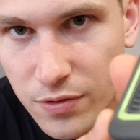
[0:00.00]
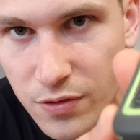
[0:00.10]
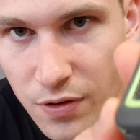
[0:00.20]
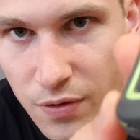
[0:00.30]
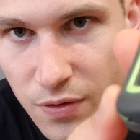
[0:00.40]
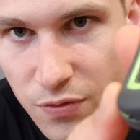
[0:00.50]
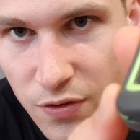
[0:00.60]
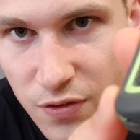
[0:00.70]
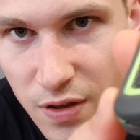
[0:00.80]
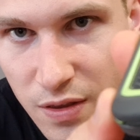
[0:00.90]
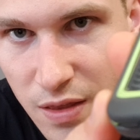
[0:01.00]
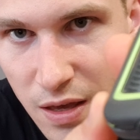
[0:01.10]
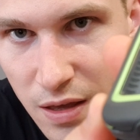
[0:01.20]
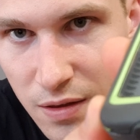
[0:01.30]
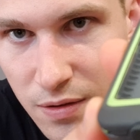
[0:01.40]
So if you see it
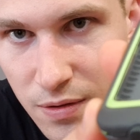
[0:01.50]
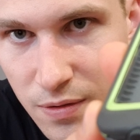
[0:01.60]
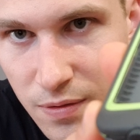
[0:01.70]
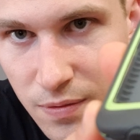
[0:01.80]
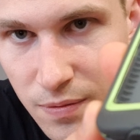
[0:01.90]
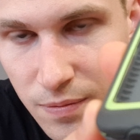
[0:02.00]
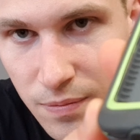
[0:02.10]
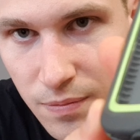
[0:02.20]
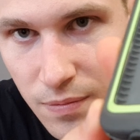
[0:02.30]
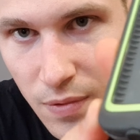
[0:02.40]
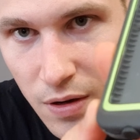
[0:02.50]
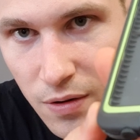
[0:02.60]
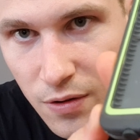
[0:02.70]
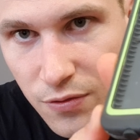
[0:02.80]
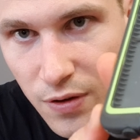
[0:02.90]
there, I don't
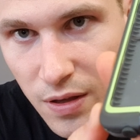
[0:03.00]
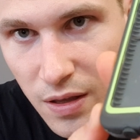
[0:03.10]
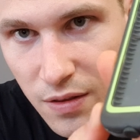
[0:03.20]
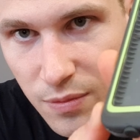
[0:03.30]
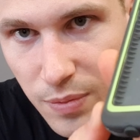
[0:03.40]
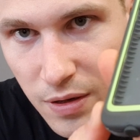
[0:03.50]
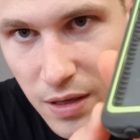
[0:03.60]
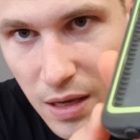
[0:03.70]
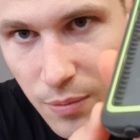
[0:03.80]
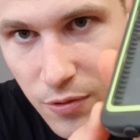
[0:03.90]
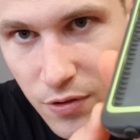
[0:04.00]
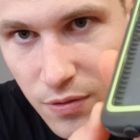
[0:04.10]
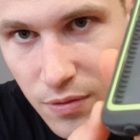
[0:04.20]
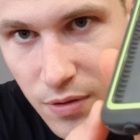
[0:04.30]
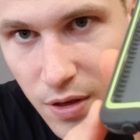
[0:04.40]
know if I can get this bloody camera to,
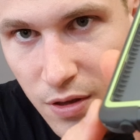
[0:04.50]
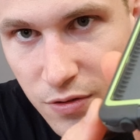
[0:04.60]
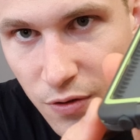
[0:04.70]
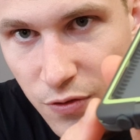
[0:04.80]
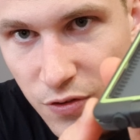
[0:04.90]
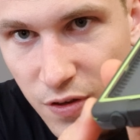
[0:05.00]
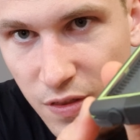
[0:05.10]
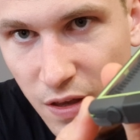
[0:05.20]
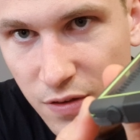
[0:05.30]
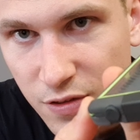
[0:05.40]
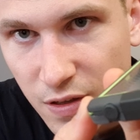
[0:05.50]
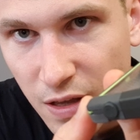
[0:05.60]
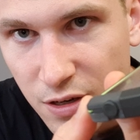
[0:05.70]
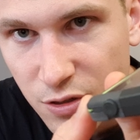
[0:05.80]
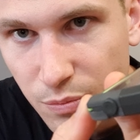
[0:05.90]
so if you see the
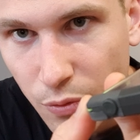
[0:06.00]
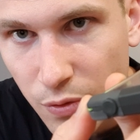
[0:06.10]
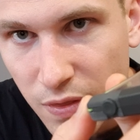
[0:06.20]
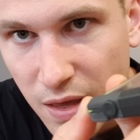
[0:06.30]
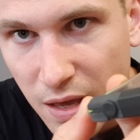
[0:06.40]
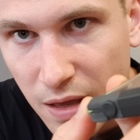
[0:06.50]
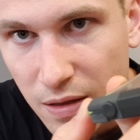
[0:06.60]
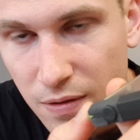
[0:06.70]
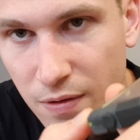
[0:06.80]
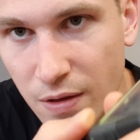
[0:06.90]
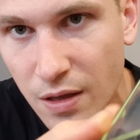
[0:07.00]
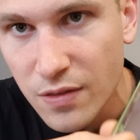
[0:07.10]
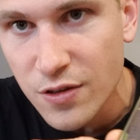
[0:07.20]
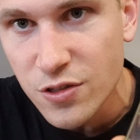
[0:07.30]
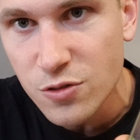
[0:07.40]
installation point there,
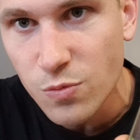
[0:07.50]
this is